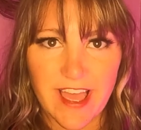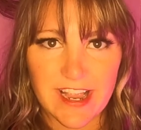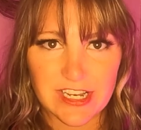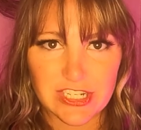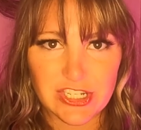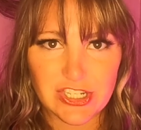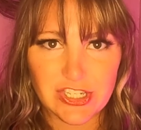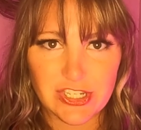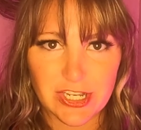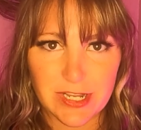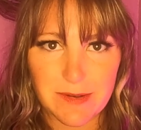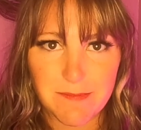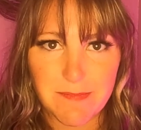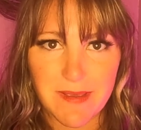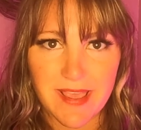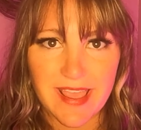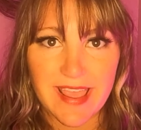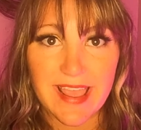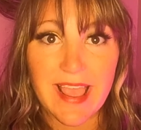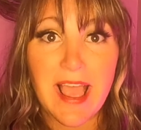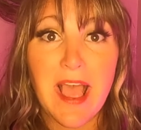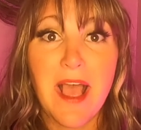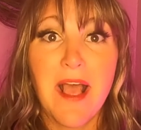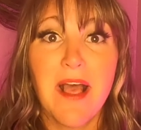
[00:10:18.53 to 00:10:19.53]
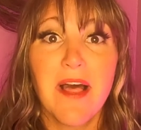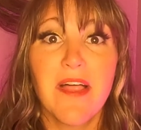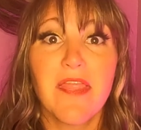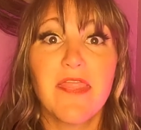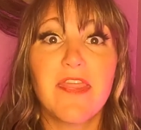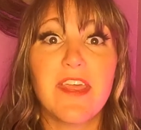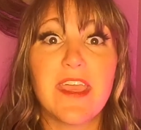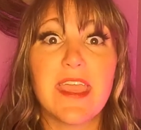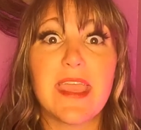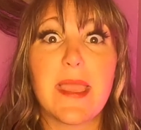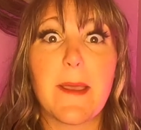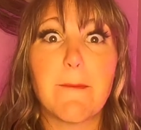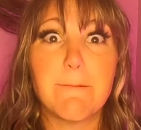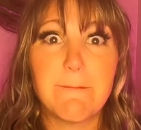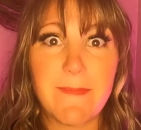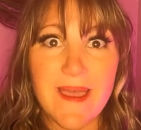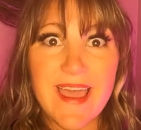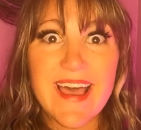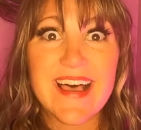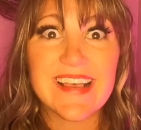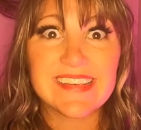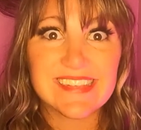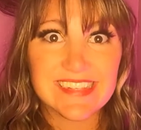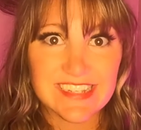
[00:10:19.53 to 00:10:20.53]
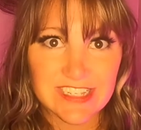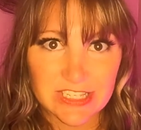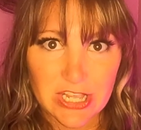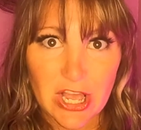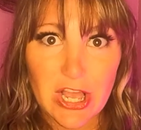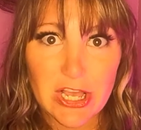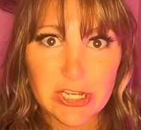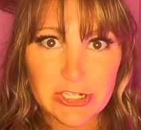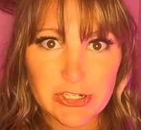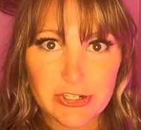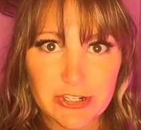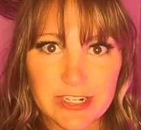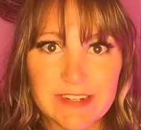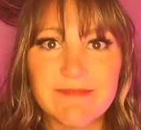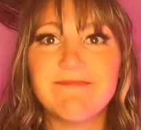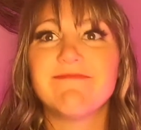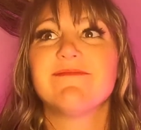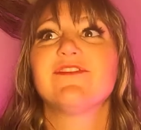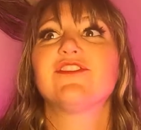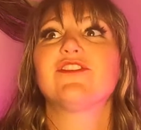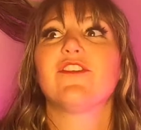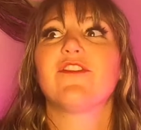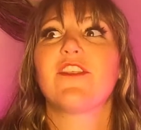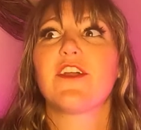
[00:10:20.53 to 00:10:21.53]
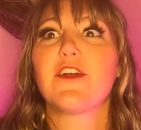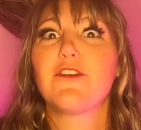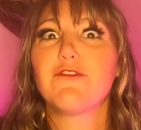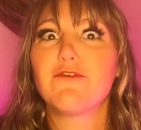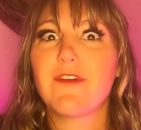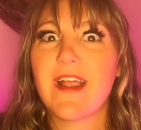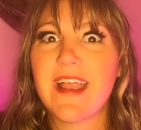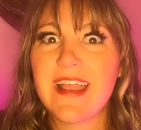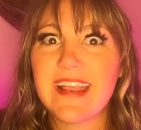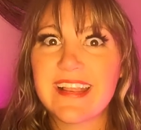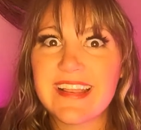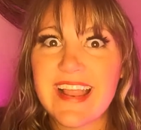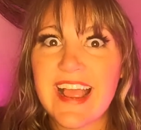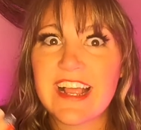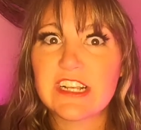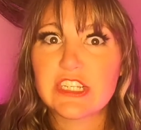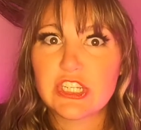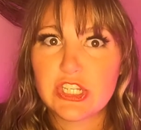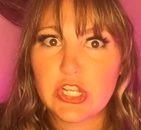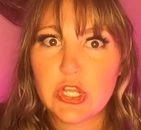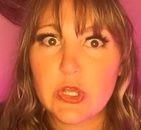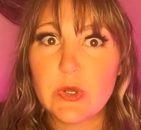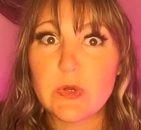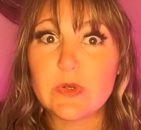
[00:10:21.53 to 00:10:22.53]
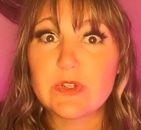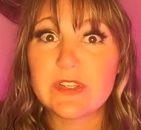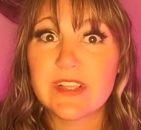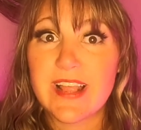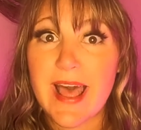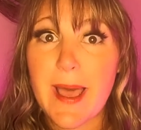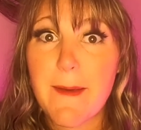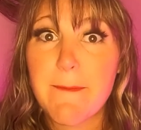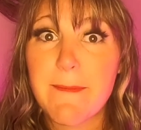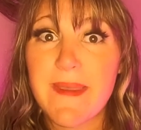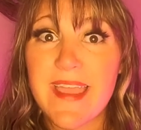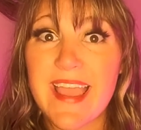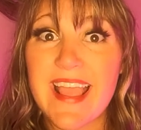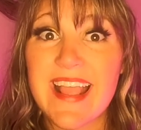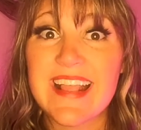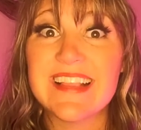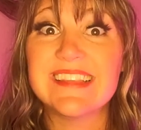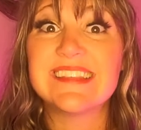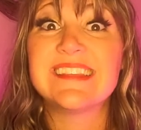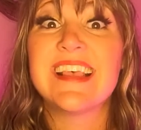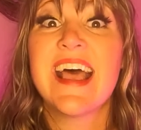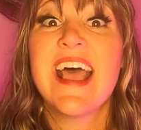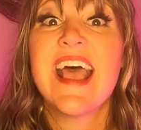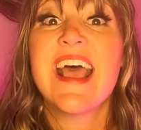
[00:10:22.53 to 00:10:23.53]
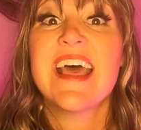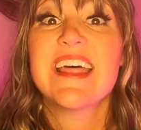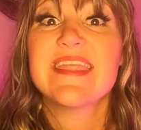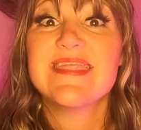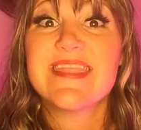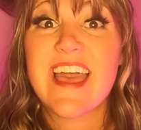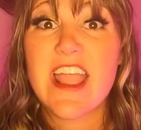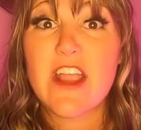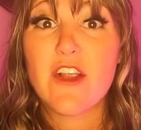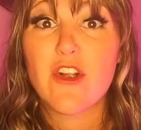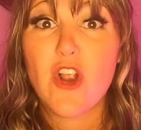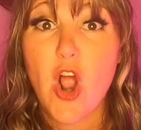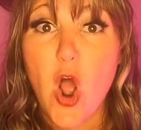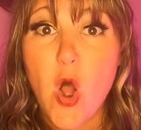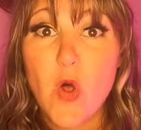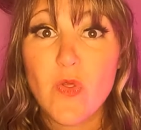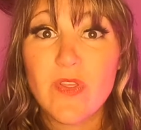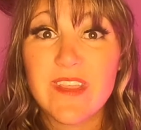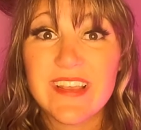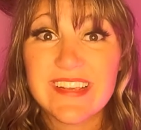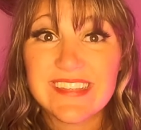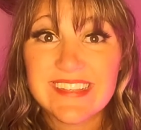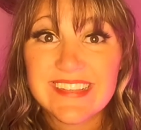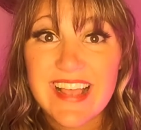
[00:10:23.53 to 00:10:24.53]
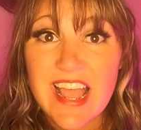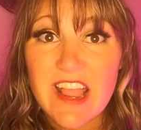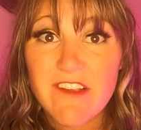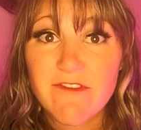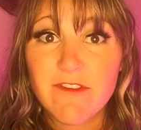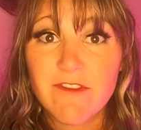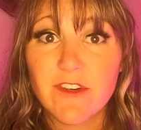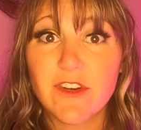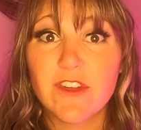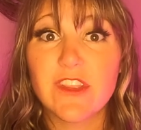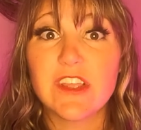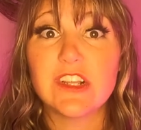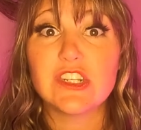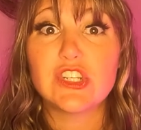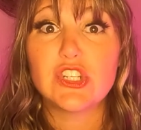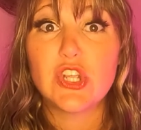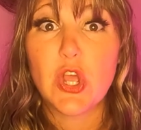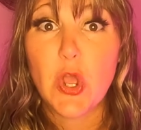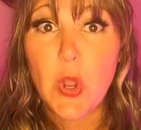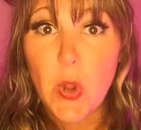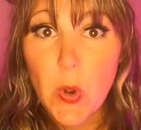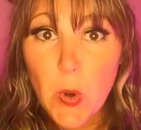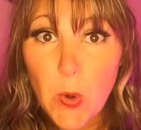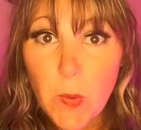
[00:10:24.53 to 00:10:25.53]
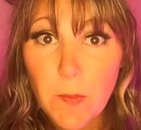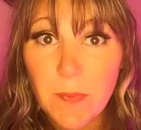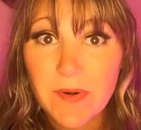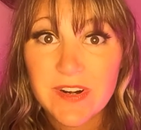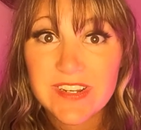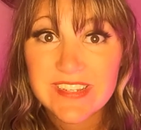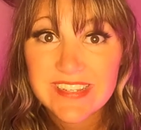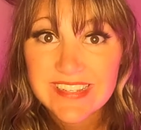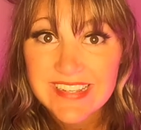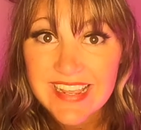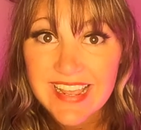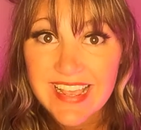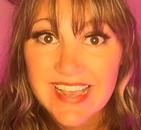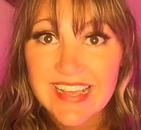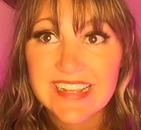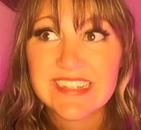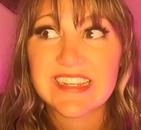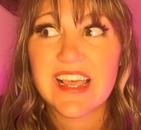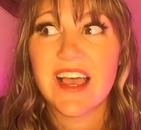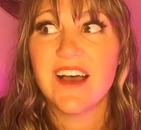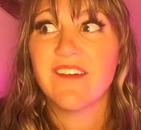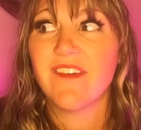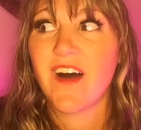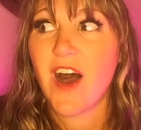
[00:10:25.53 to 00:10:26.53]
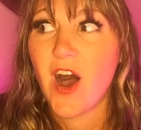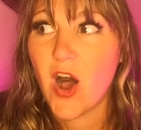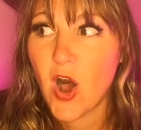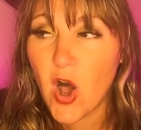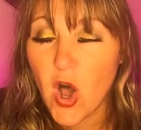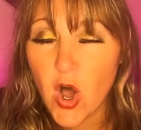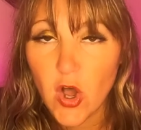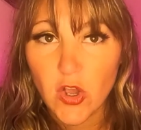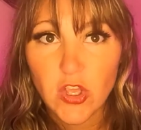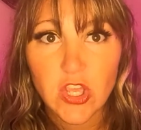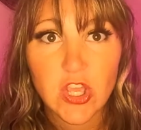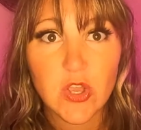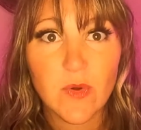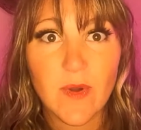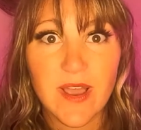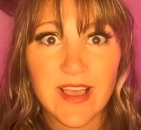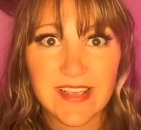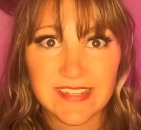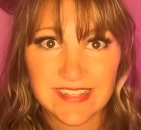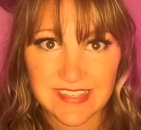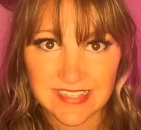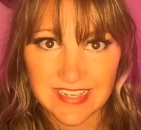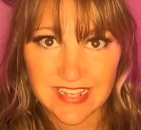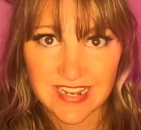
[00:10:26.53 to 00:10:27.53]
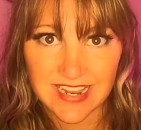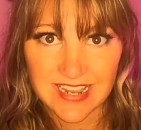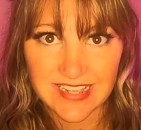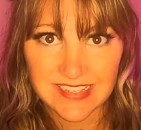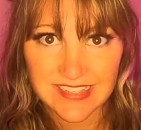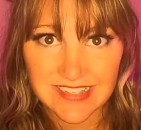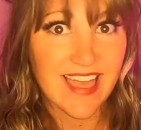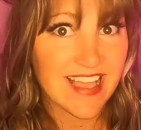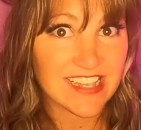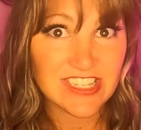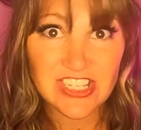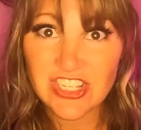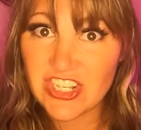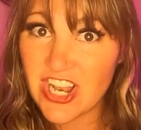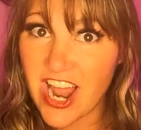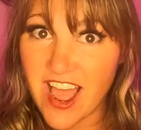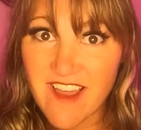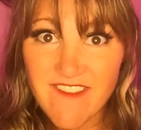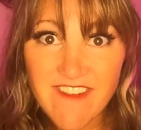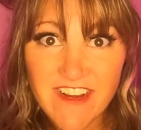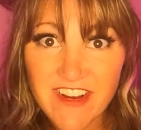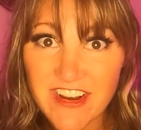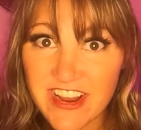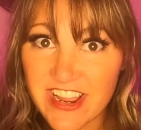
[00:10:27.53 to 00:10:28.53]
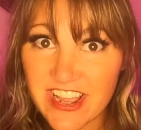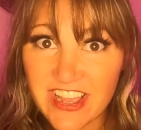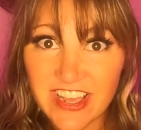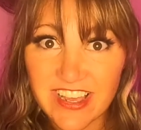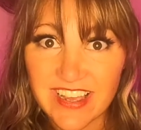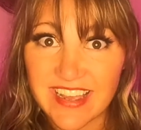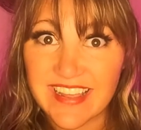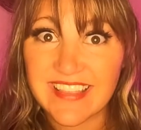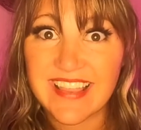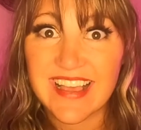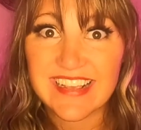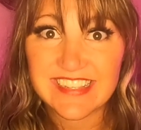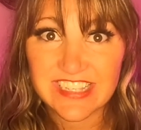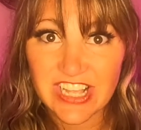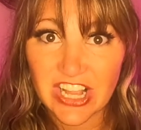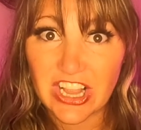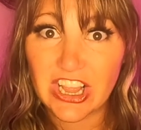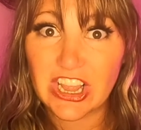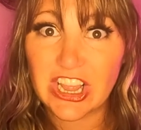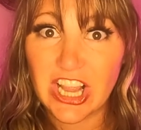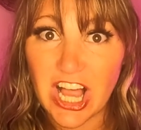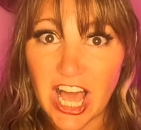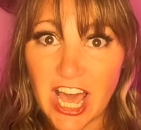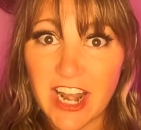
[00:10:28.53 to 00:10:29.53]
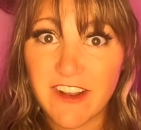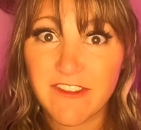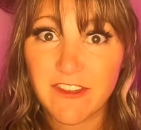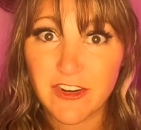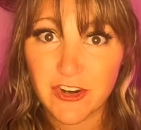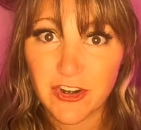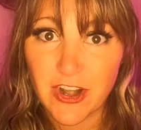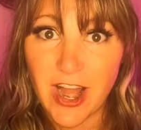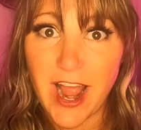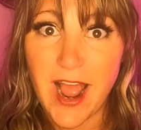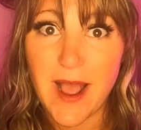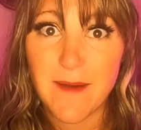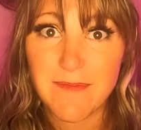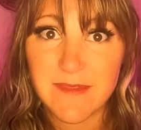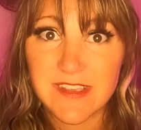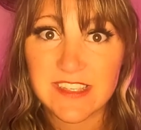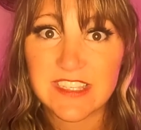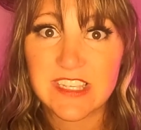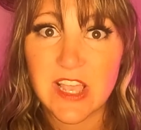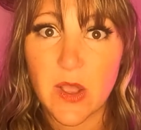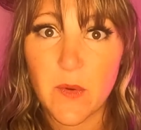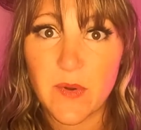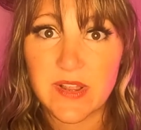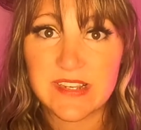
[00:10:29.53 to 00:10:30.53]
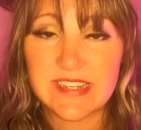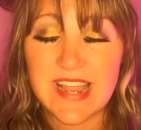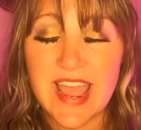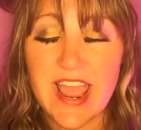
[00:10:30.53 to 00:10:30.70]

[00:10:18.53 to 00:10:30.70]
that should be. The best is 100. So they're rated at 2, so that means they are only safer than 2% of all U.S. cities. That's not very good. That's a lot of crime that's going